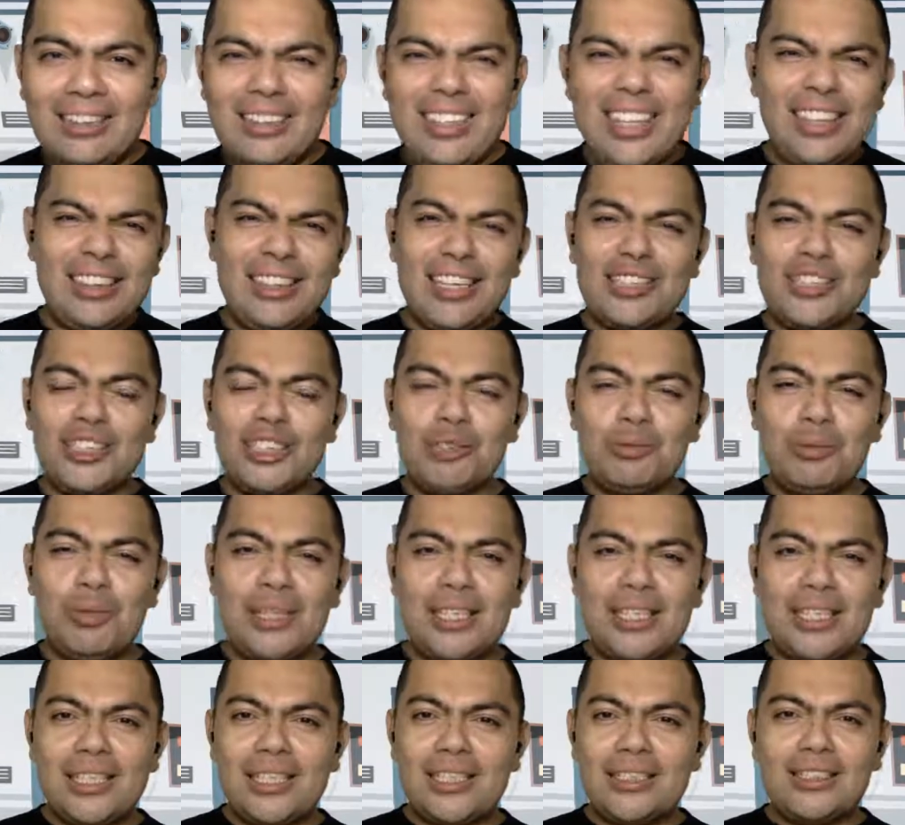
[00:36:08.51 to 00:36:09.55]
International
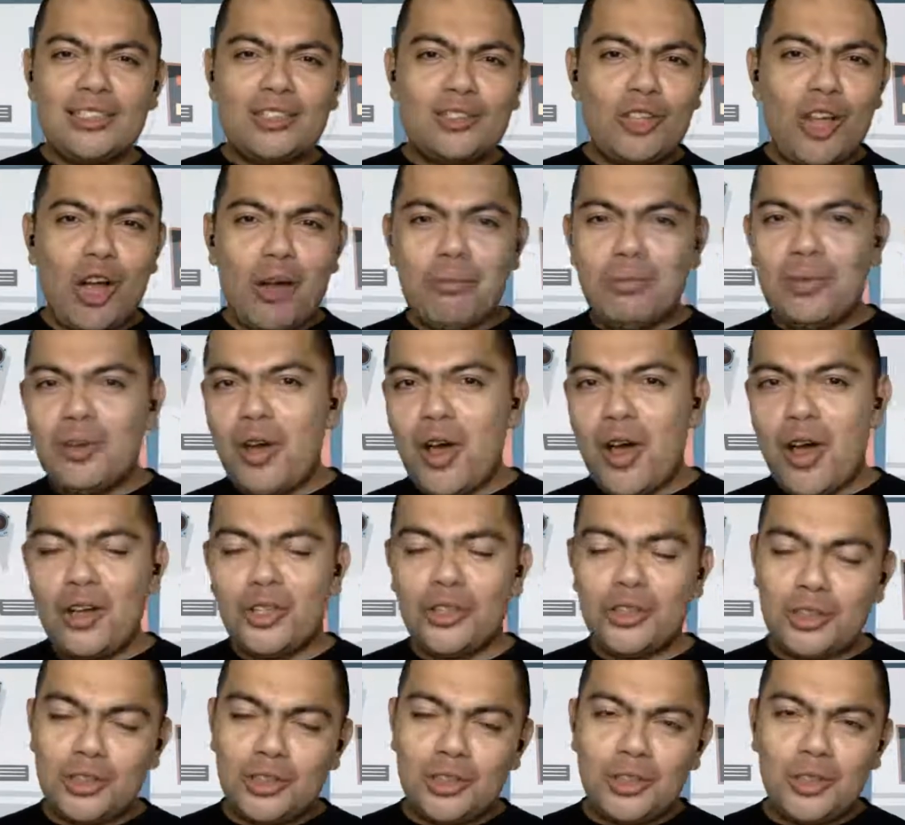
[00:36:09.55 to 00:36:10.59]
speakers, top
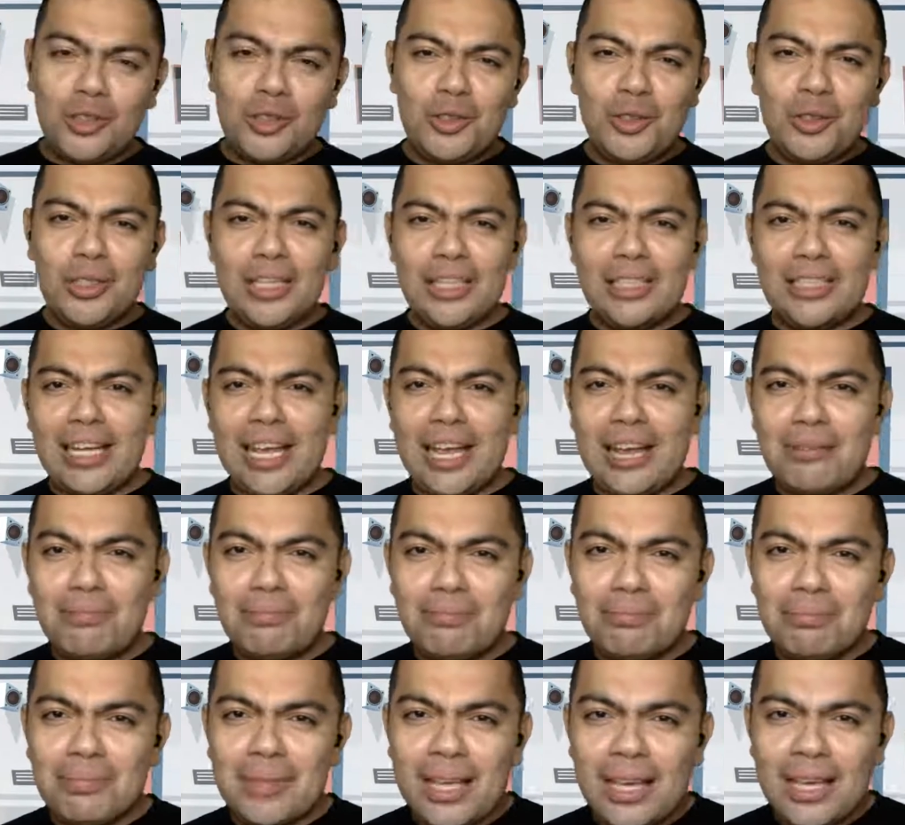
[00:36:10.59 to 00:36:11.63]
notch. You Google
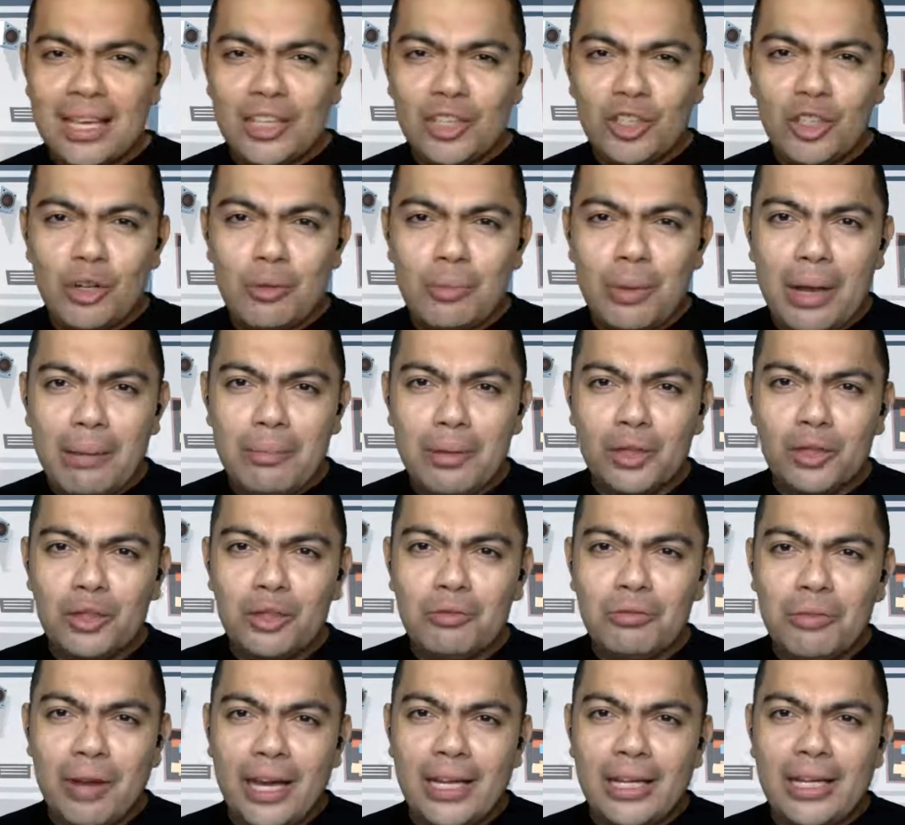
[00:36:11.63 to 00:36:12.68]
them, you'll be able to
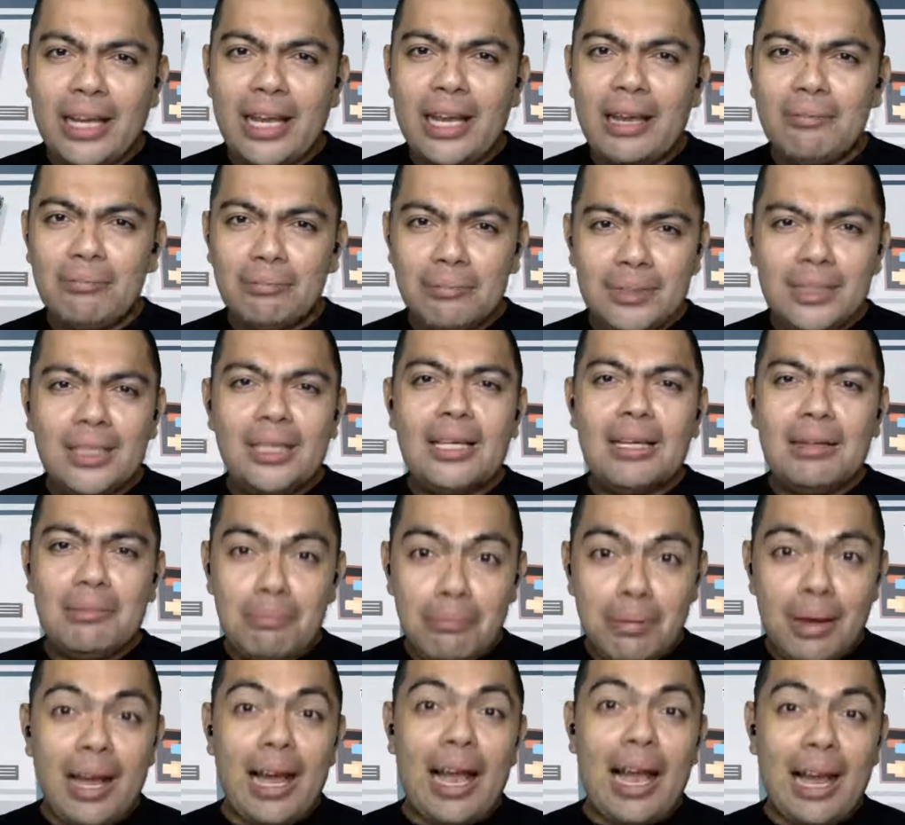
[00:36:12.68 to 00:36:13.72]
find them.
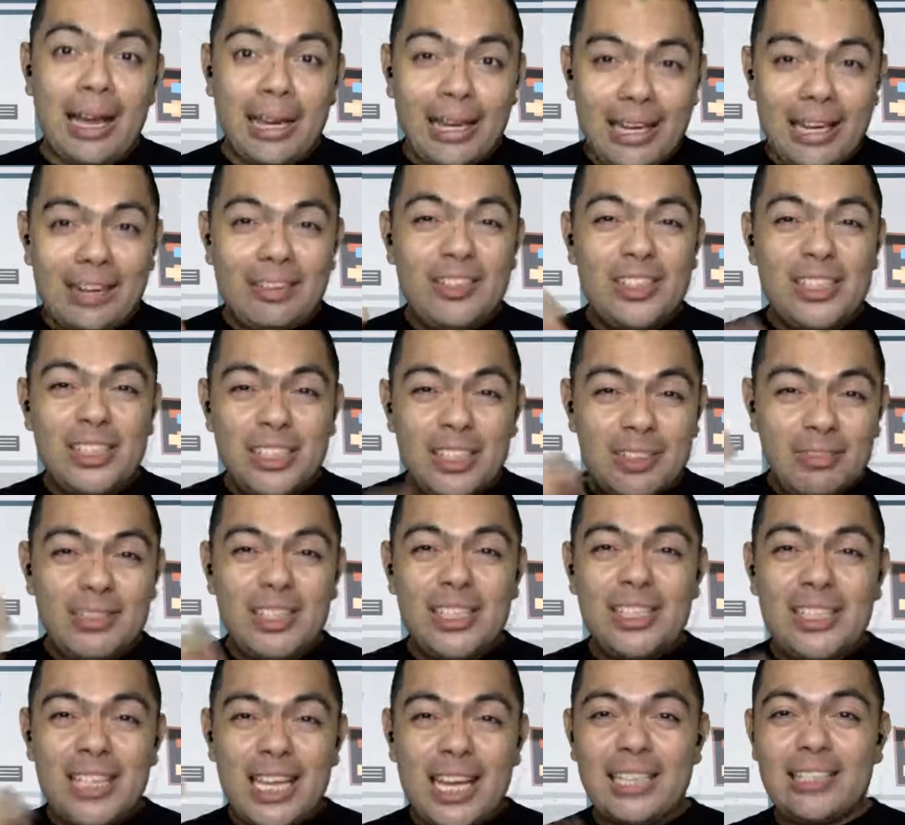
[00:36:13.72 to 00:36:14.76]
But I can reserve
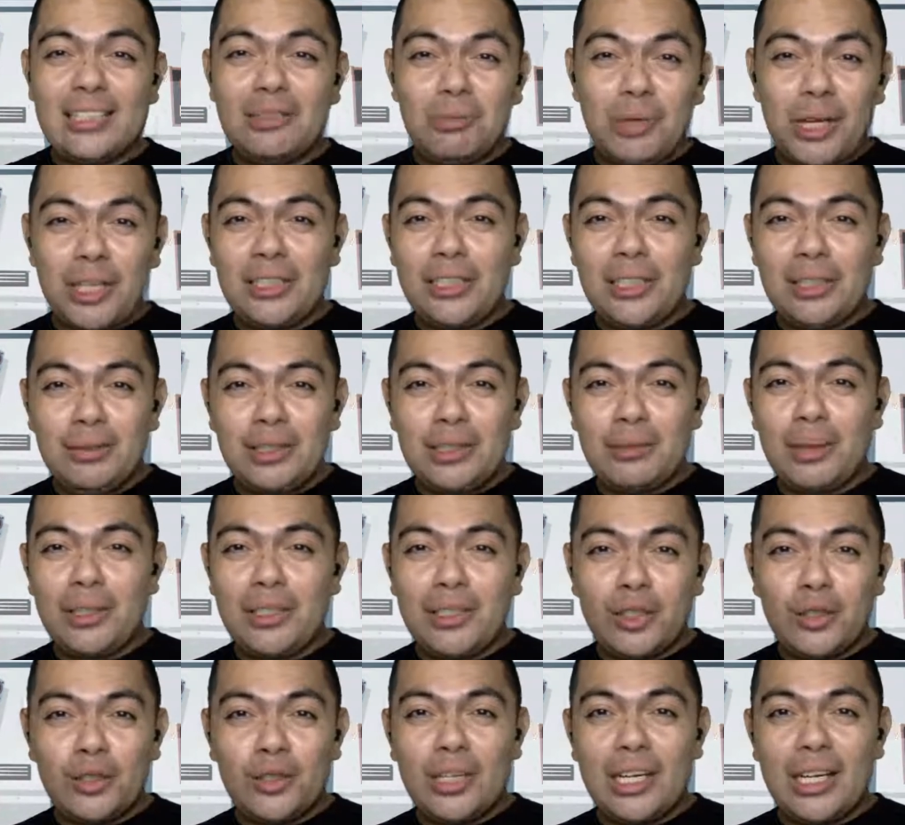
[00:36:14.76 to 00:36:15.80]
this as something
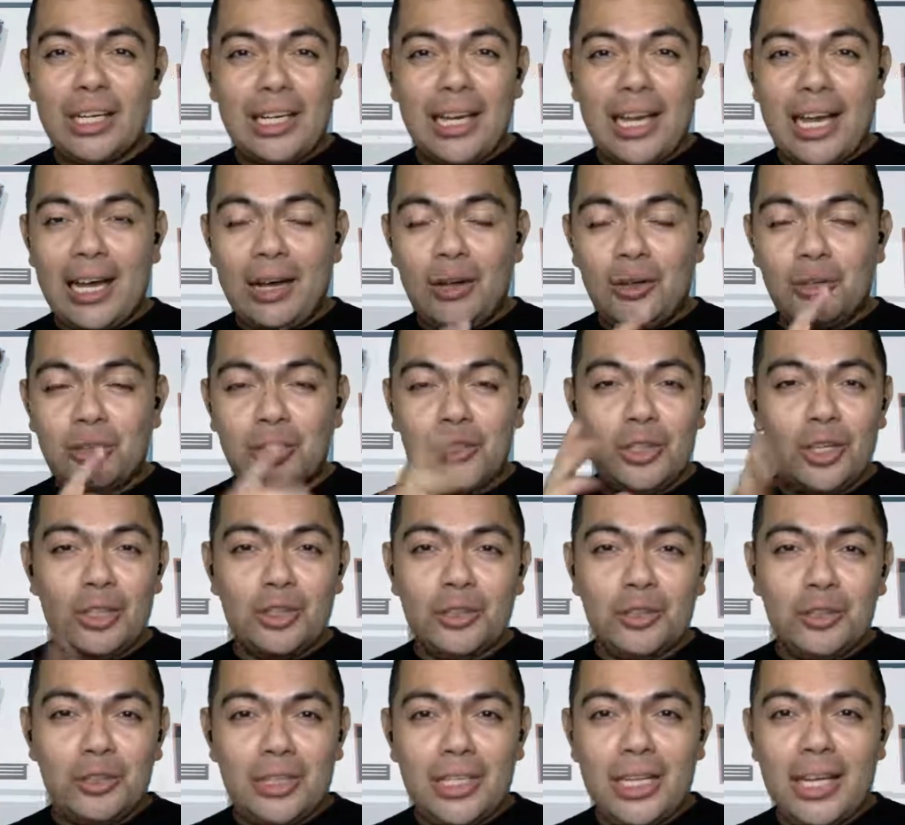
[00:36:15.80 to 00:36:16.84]
special to announce,
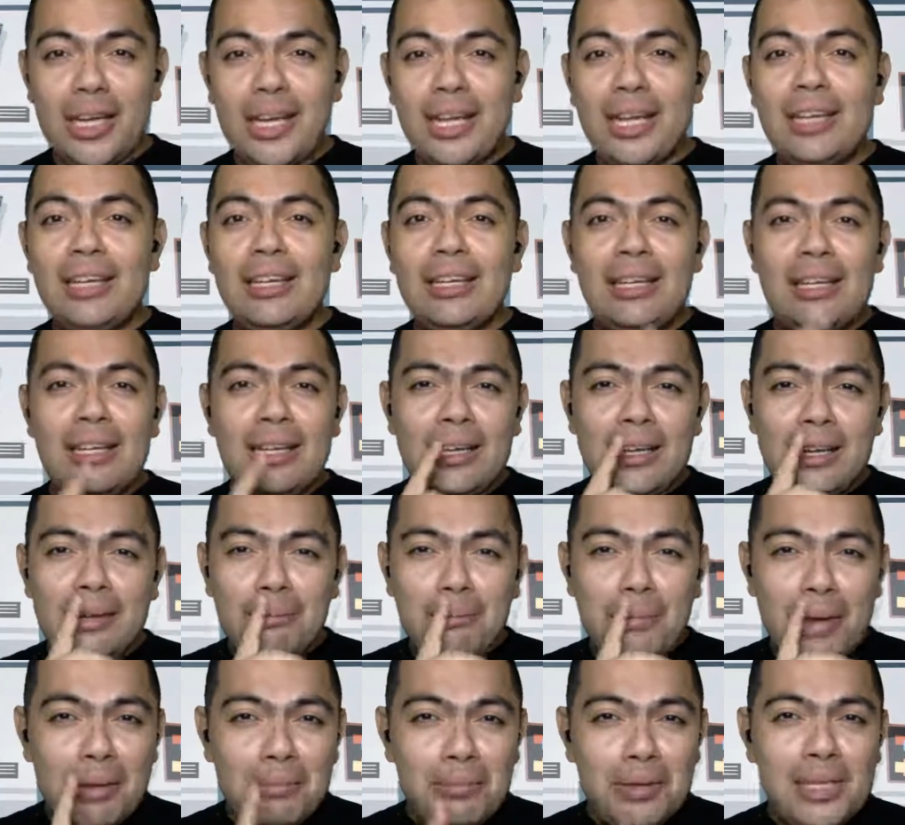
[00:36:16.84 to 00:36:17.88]
not today,
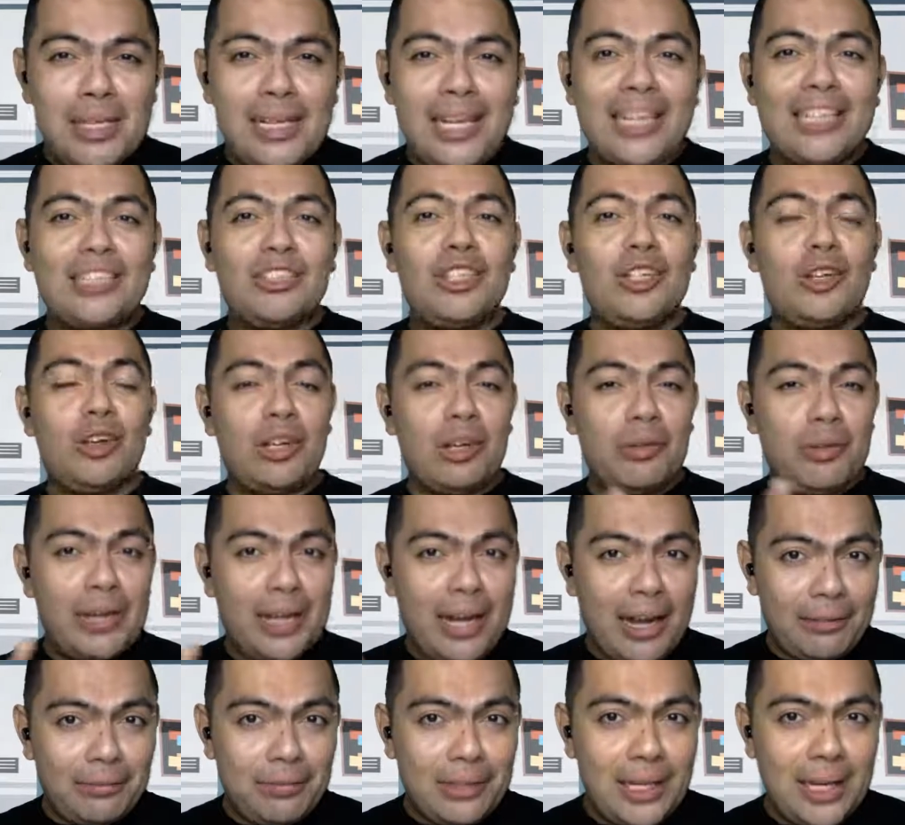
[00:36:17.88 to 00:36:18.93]
maybe next week or the week
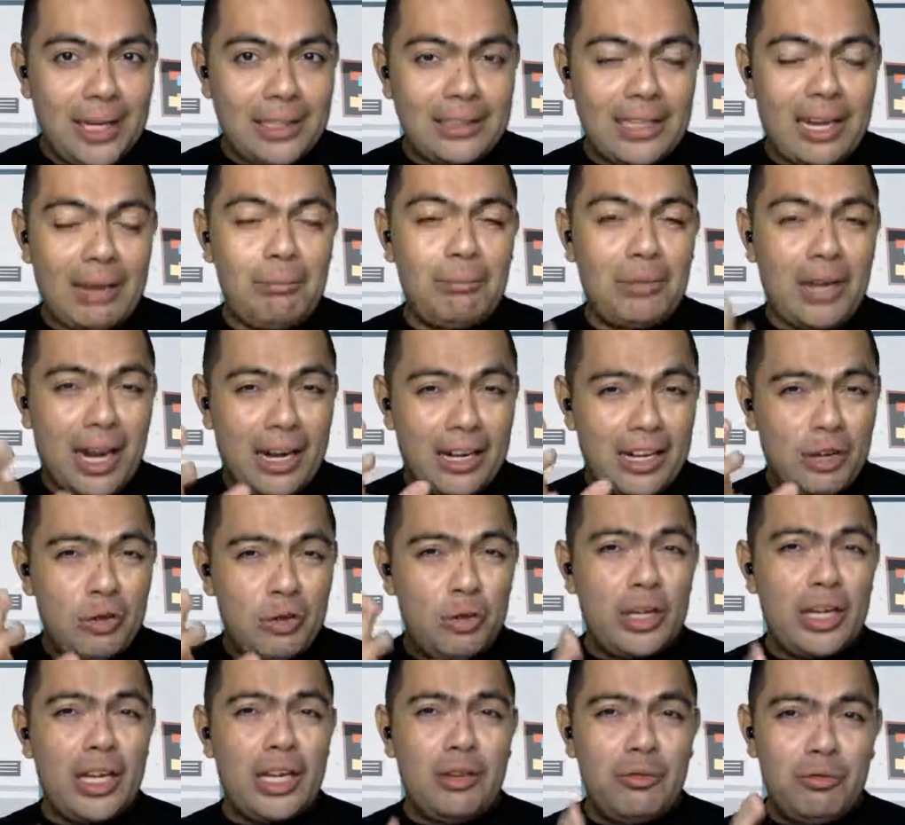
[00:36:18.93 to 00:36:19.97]
after next. I'm currently
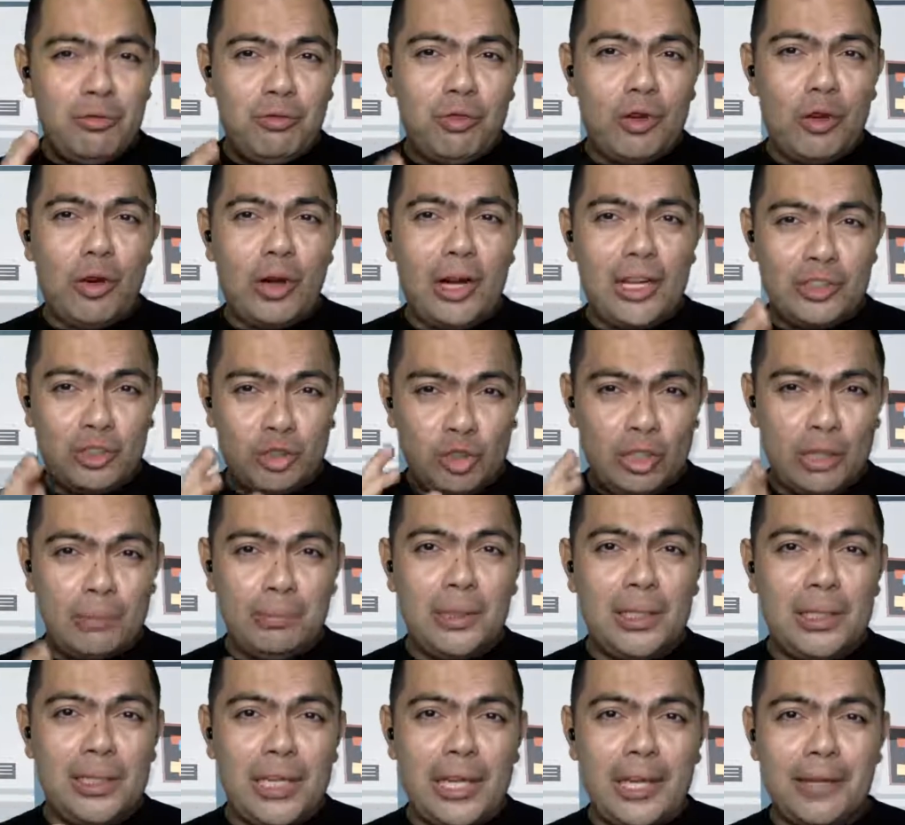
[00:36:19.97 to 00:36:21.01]
looking for a
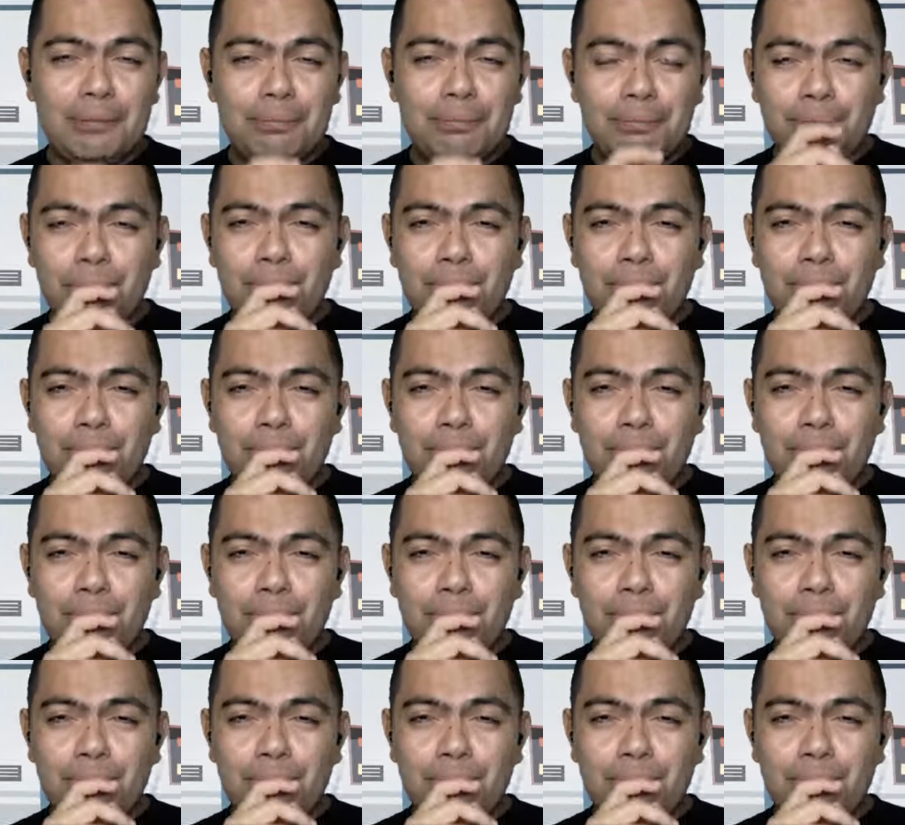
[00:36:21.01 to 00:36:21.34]
suitable date